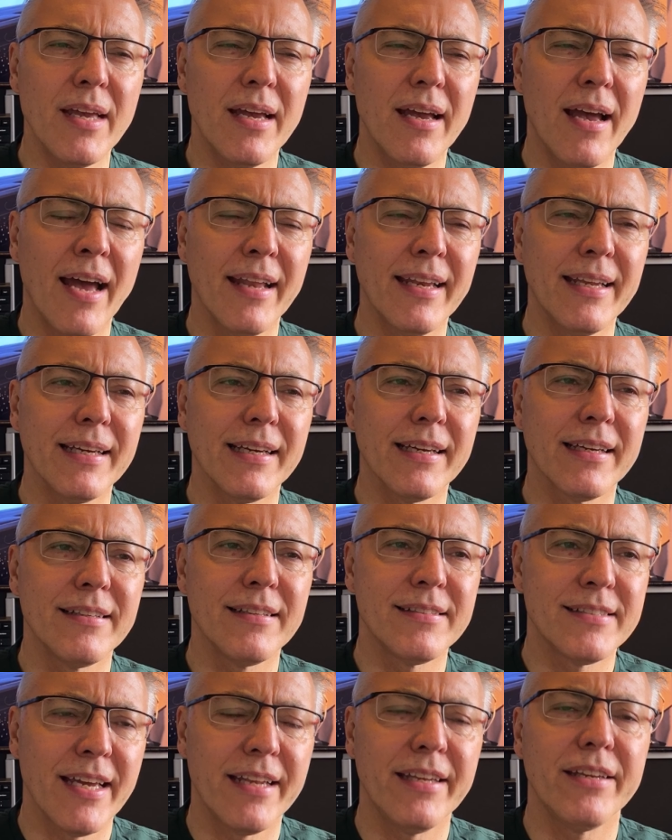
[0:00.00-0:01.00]
and it
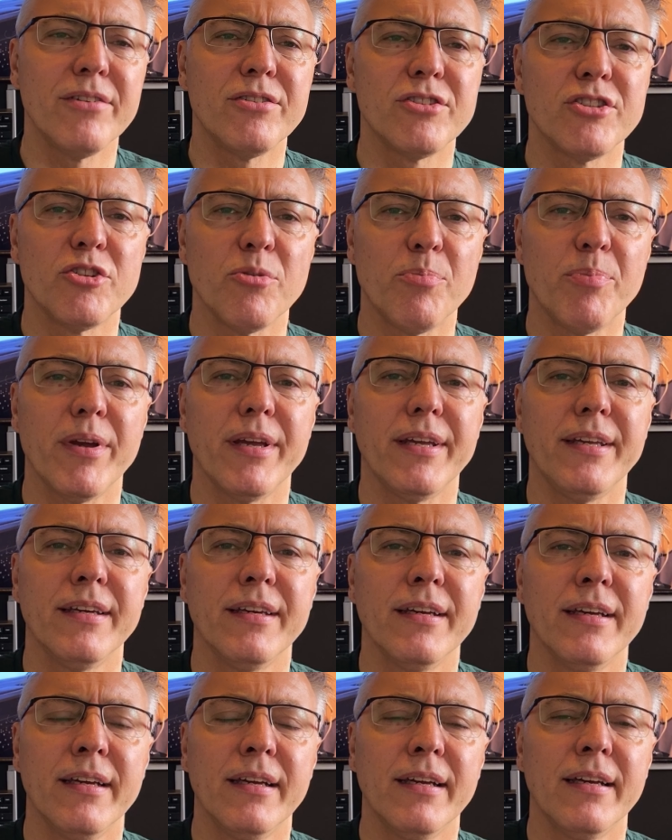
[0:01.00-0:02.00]
continued to be
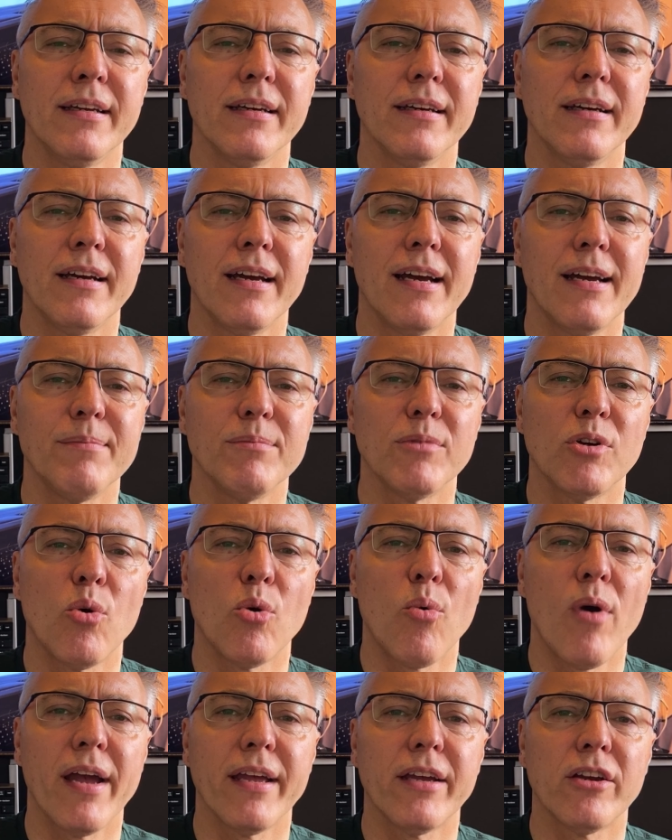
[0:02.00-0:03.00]

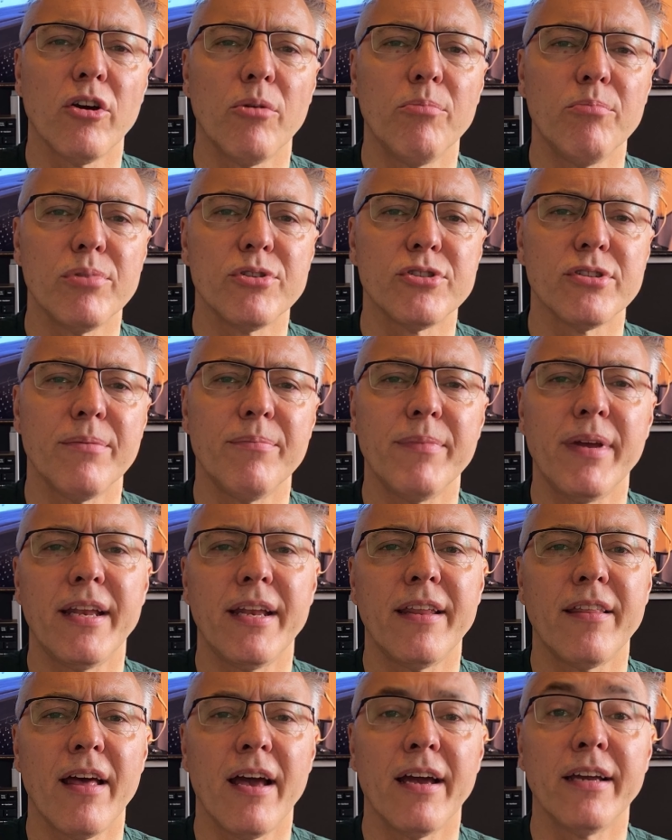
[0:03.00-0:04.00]
quite cumbersome,
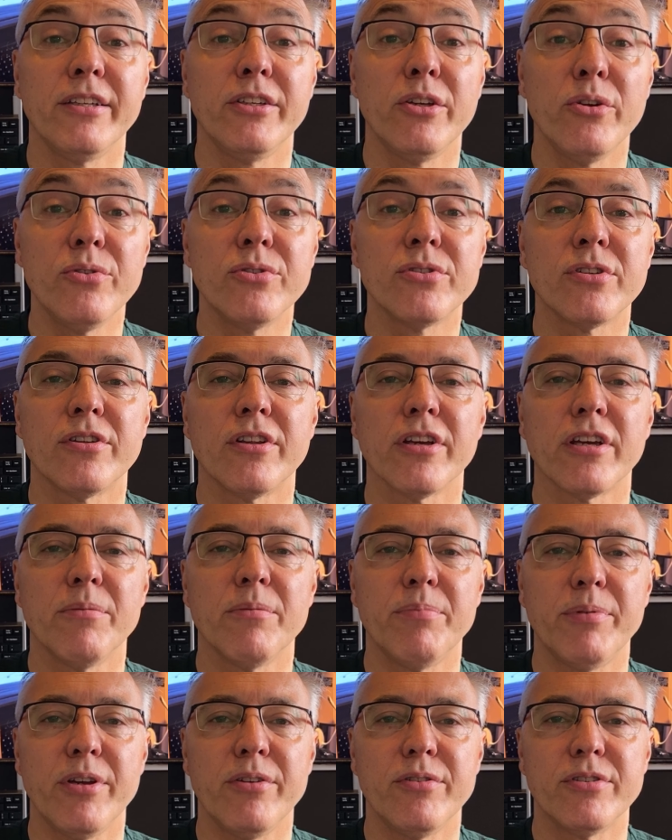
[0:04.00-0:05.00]
meaning that I used the
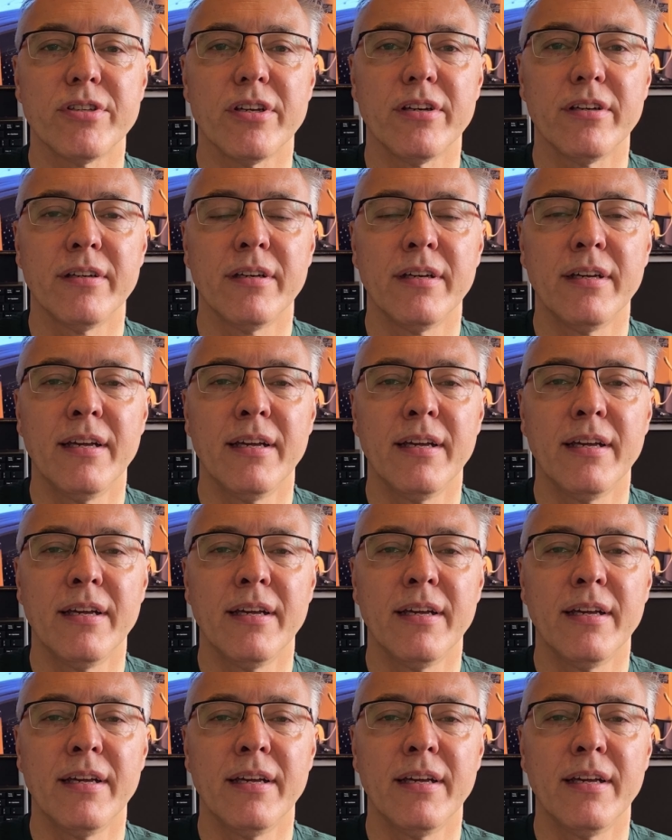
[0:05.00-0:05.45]
computer